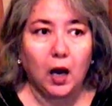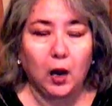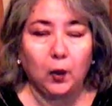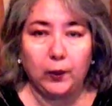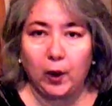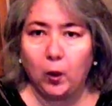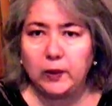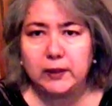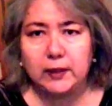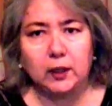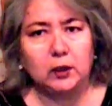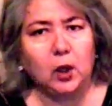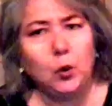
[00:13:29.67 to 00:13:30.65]
I would always
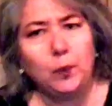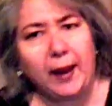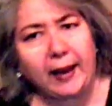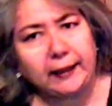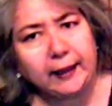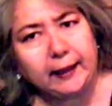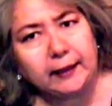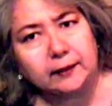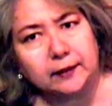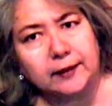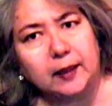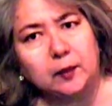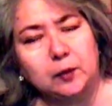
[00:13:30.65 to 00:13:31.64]
get a low backache the
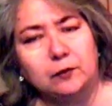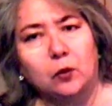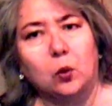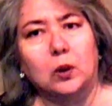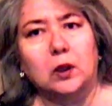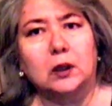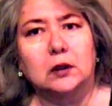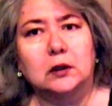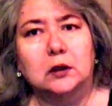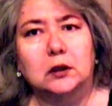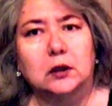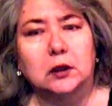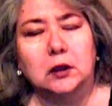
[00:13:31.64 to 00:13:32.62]
day before,
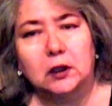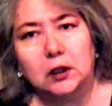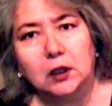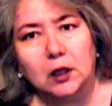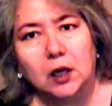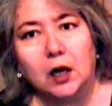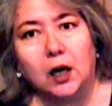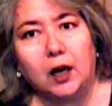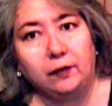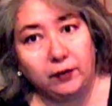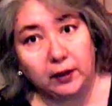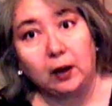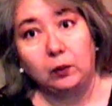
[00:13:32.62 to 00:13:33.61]

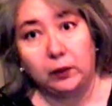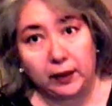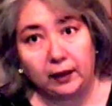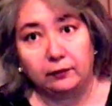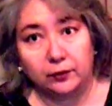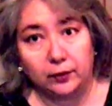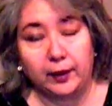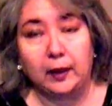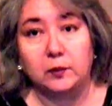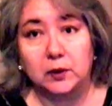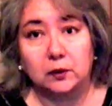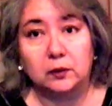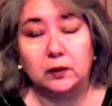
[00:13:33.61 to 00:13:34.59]
and then I would have
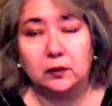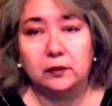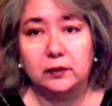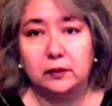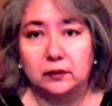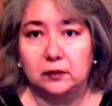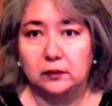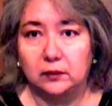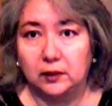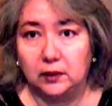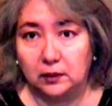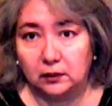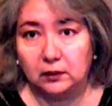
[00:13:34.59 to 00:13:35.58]
cramps. It would
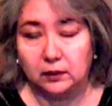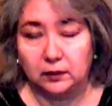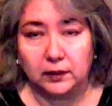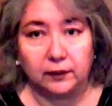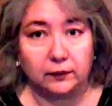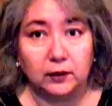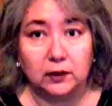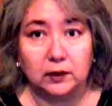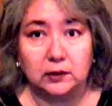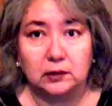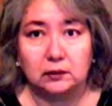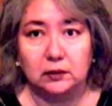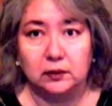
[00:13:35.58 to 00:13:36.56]
definitely
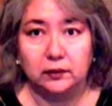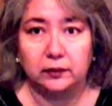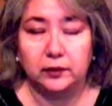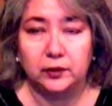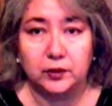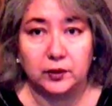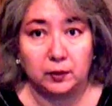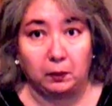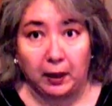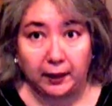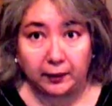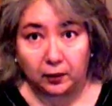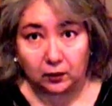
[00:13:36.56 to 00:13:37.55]
use some
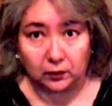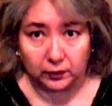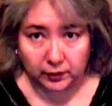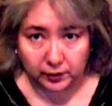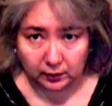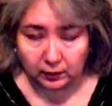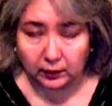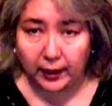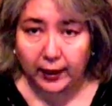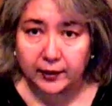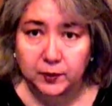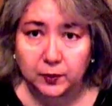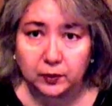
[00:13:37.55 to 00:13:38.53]
Midol or some
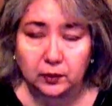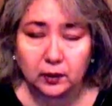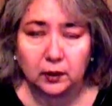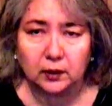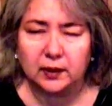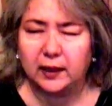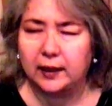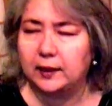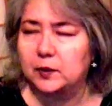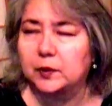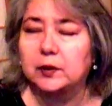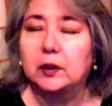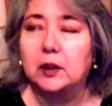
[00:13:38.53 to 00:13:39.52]
aspirin, not
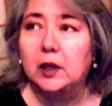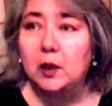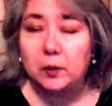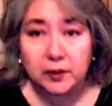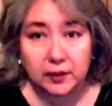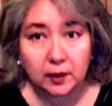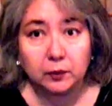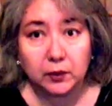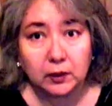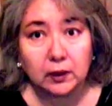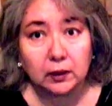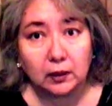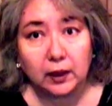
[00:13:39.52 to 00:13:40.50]
aspirin, but something
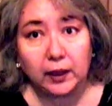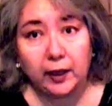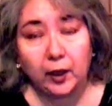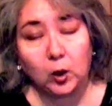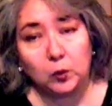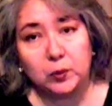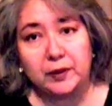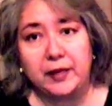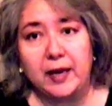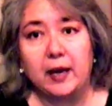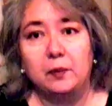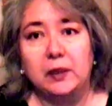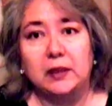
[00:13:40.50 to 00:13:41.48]
to help with
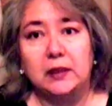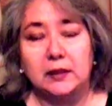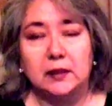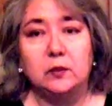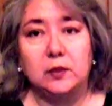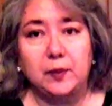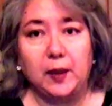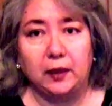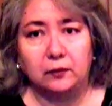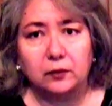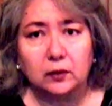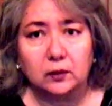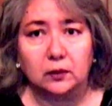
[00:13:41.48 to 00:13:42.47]
that, because it was
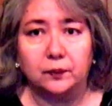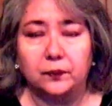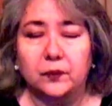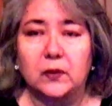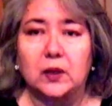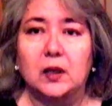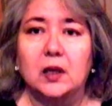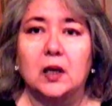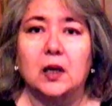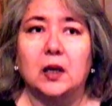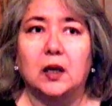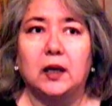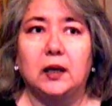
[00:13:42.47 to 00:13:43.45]
painful,
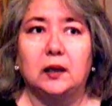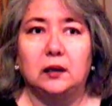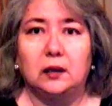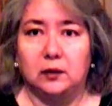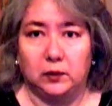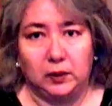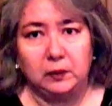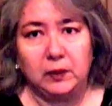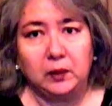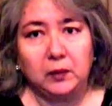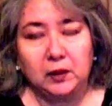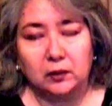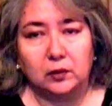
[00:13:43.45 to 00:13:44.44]
and it did
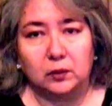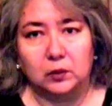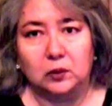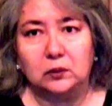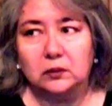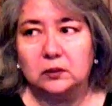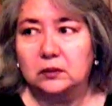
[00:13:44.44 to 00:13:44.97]
make me irritable.